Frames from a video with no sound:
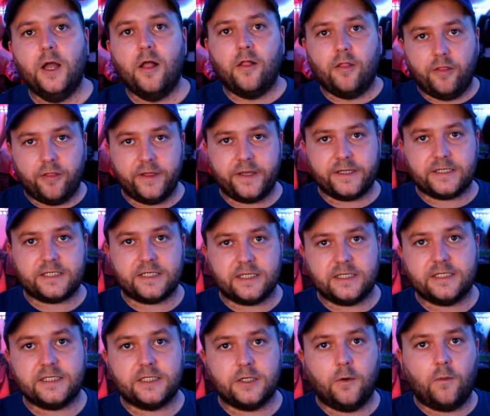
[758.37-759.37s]
this is
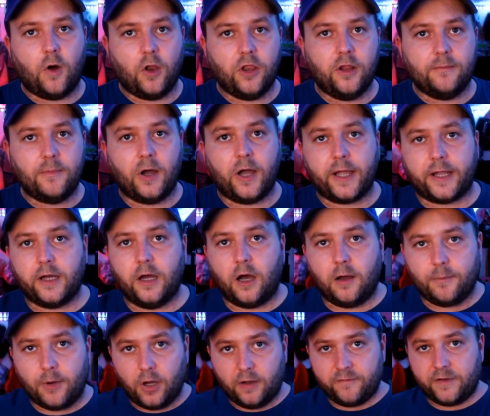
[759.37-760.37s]
still on the mic arm
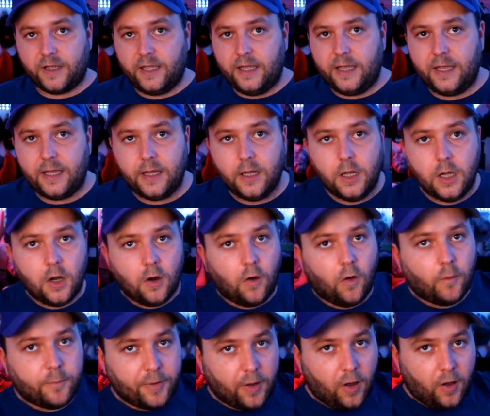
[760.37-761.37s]
either here or
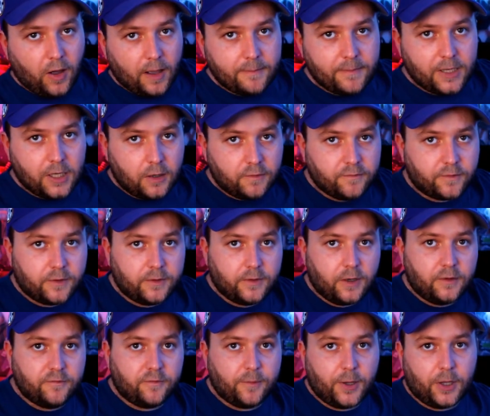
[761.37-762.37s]
behind me
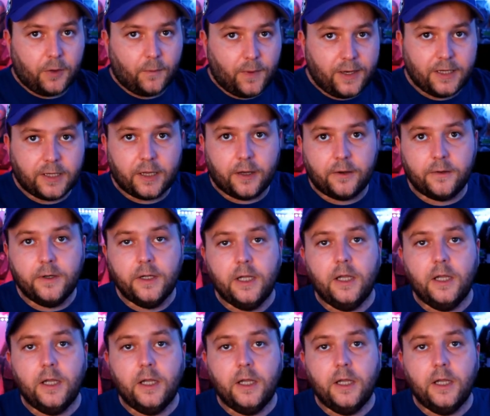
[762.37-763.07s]
over by the window,